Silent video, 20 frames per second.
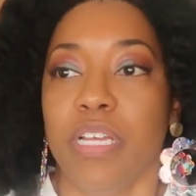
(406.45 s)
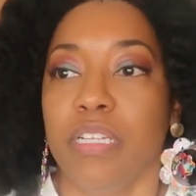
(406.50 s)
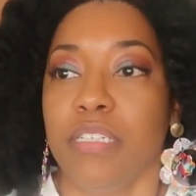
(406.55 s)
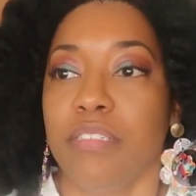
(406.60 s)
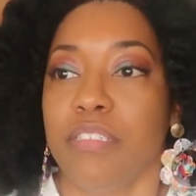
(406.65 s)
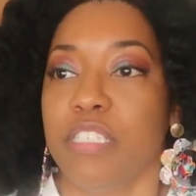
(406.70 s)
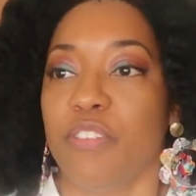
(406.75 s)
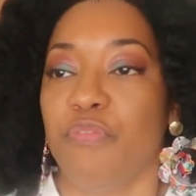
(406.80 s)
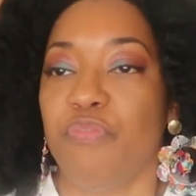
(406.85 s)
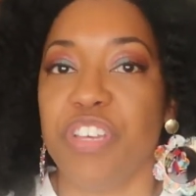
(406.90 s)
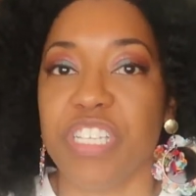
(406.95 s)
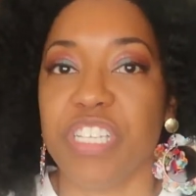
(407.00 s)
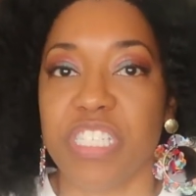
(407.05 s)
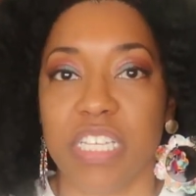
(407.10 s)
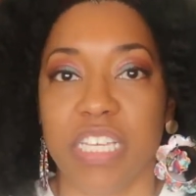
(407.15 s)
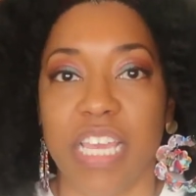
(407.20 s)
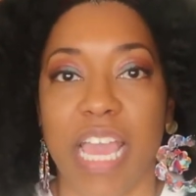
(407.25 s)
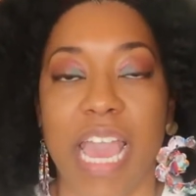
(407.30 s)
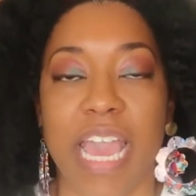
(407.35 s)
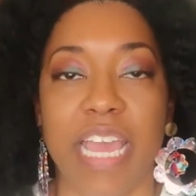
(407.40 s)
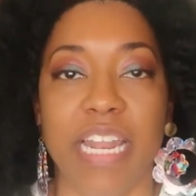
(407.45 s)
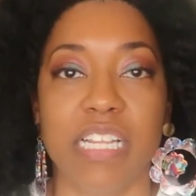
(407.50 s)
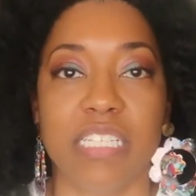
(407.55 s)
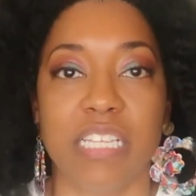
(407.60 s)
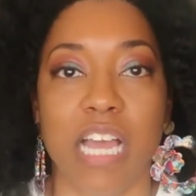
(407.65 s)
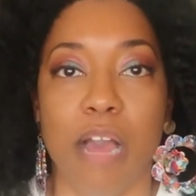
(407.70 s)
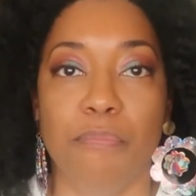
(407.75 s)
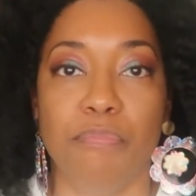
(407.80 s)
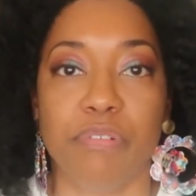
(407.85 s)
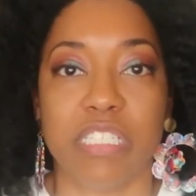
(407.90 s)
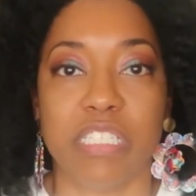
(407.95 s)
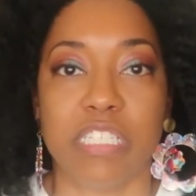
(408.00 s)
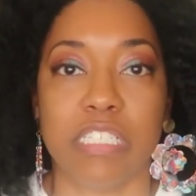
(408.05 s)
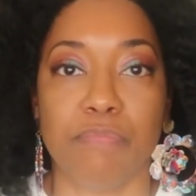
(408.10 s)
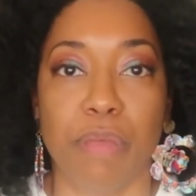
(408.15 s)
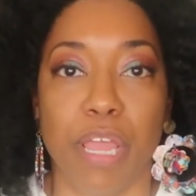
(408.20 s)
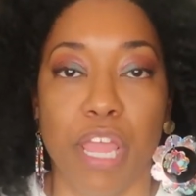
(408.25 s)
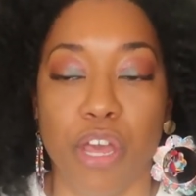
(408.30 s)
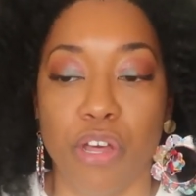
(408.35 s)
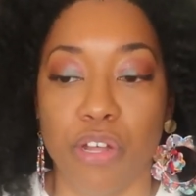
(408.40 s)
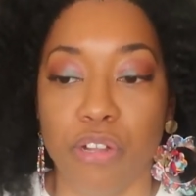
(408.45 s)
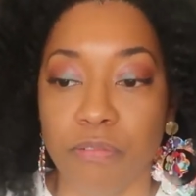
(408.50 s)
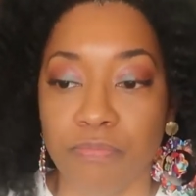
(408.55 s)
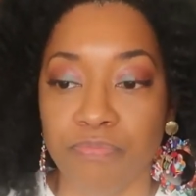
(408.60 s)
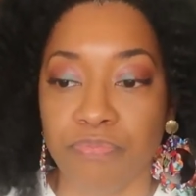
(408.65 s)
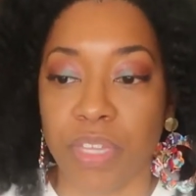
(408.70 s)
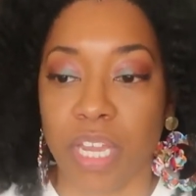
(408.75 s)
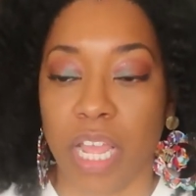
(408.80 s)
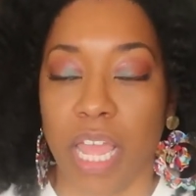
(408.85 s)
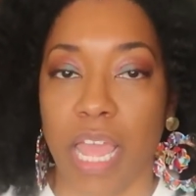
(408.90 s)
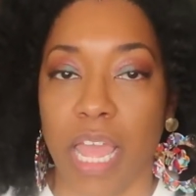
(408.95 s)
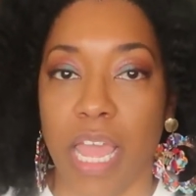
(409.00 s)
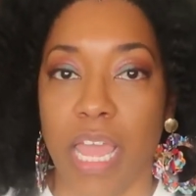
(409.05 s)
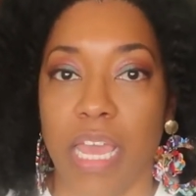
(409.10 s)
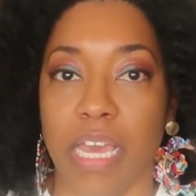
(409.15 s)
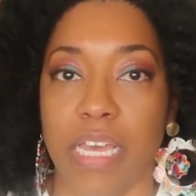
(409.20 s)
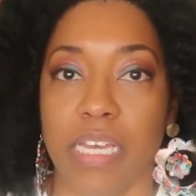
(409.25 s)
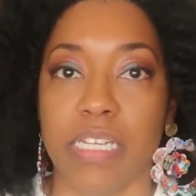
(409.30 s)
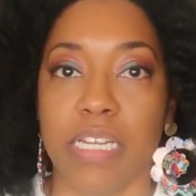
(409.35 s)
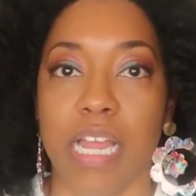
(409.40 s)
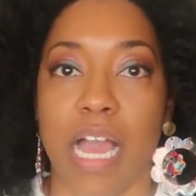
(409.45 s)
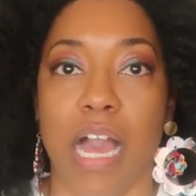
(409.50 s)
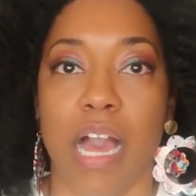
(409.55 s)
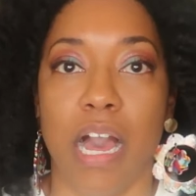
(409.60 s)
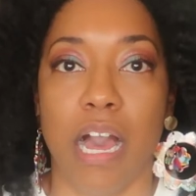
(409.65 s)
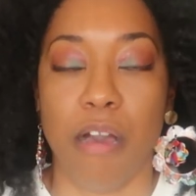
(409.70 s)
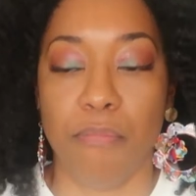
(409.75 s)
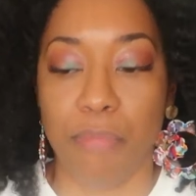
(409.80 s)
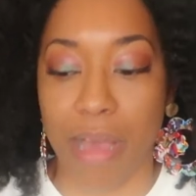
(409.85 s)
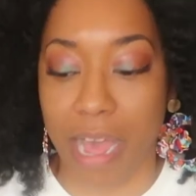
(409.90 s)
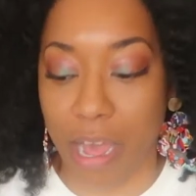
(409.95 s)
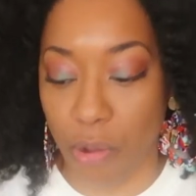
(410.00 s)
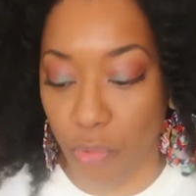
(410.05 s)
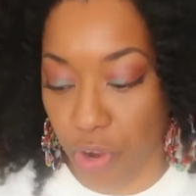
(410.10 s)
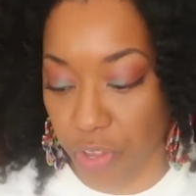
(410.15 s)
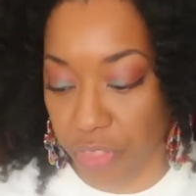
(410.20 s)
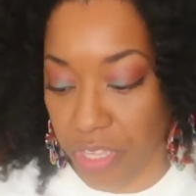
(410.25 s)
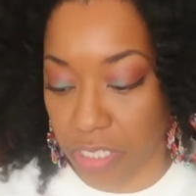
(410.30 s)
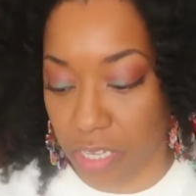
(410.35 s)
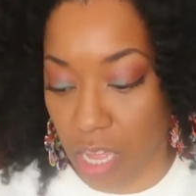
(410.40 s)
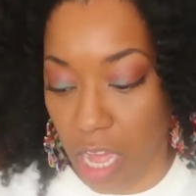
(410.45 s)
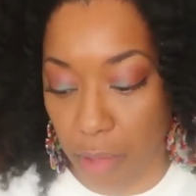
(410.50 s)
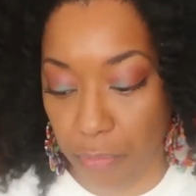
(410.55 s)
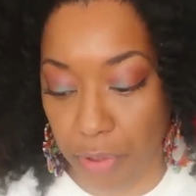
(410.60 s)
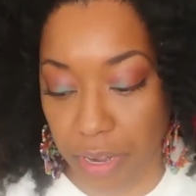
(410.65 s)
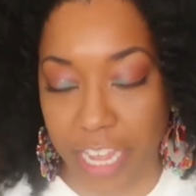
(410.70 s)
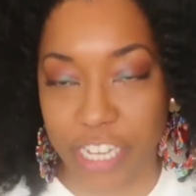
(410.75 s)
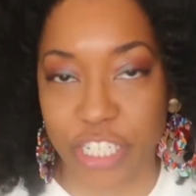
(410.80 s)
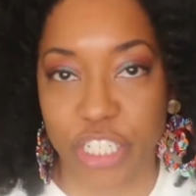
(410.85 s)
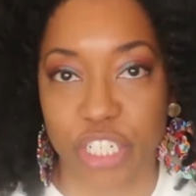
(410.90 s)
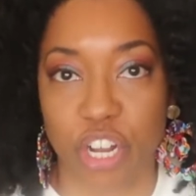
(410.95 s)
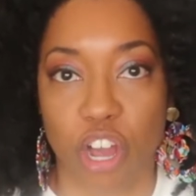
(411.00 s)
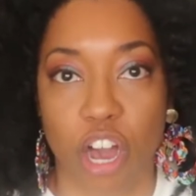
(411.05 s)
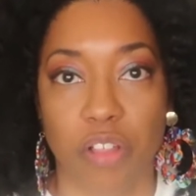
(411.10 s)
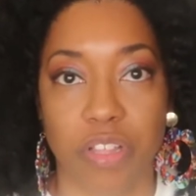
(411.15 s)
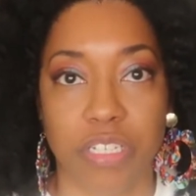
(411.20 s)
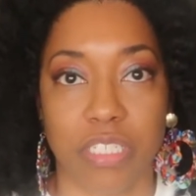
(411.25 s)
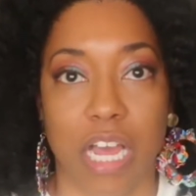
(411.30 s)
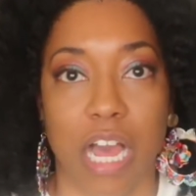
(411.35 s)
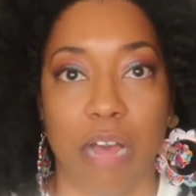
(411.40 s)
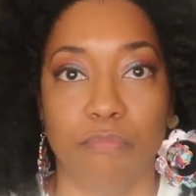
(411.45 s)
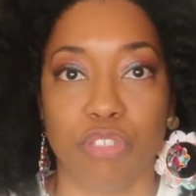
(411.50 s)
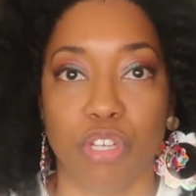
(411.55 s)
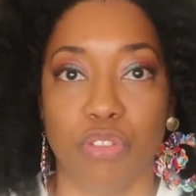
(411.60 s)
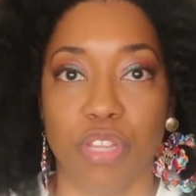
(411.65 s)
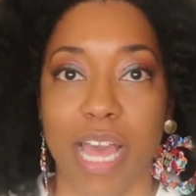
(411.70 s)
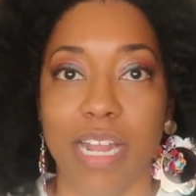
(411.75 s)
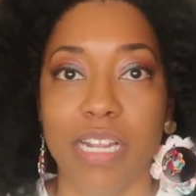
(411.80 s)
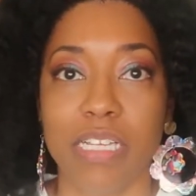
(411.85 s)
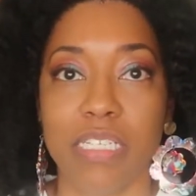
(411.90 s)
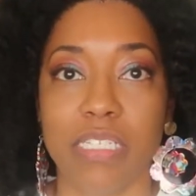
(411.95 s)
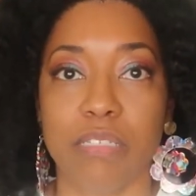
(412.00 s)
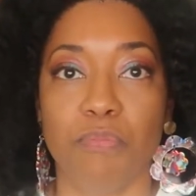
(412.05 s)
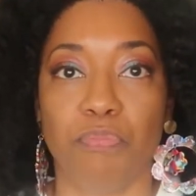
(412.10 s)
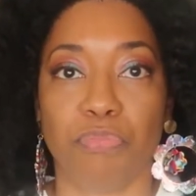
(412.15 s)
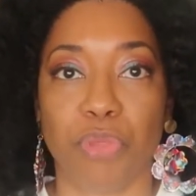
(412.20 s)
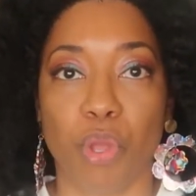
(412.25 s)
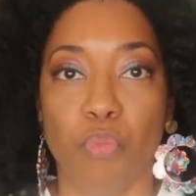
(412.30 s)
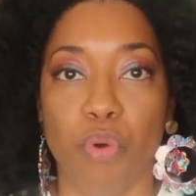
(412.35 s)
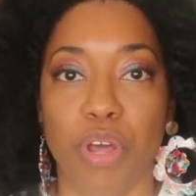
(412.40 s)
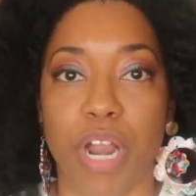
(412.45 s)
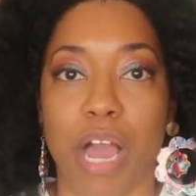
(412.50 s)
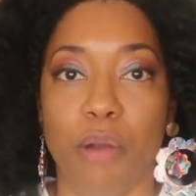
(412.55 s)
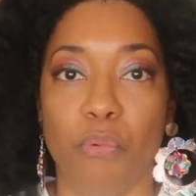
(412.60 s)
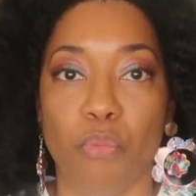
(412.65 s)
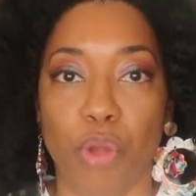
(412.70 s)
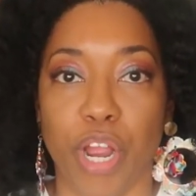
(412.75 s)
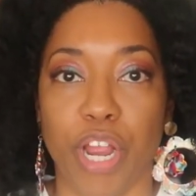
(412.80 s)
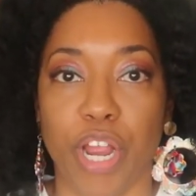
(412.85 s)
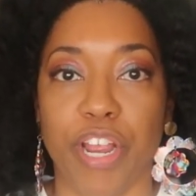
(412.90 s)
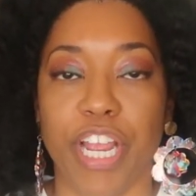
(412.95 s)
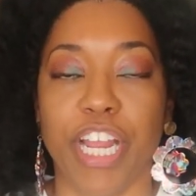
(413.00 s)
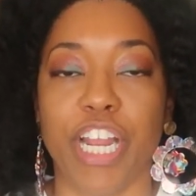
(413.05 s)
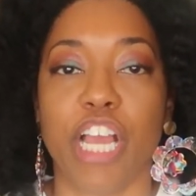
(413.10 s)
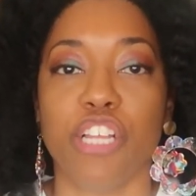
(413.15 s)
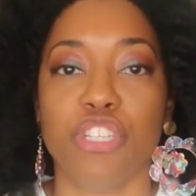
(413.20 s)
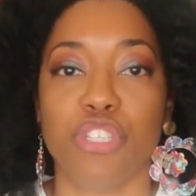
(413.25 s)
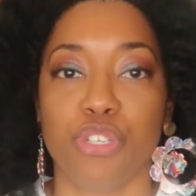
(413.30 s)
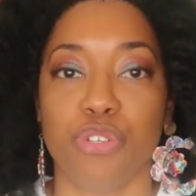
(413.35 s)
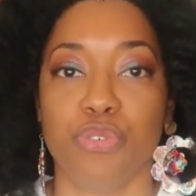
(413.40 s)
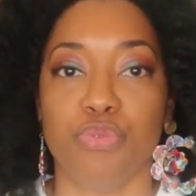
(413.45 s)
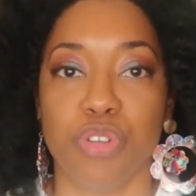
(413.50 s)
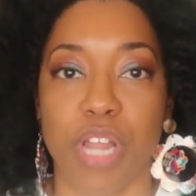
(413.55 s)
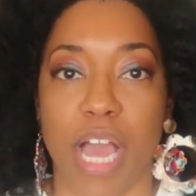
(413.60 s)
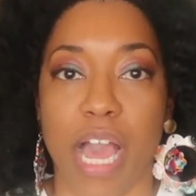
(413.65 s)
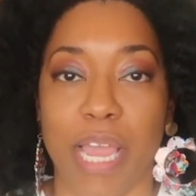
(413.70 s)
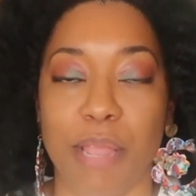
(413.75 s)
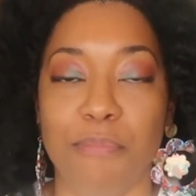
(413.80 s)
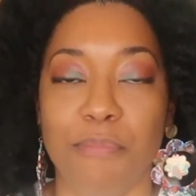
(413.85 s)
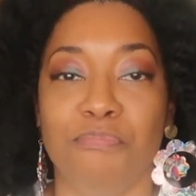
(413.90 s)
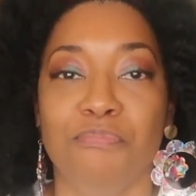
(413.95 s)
sophisticated type of smell. And I wear this combination all the time. So that is what I'm wearing tonight.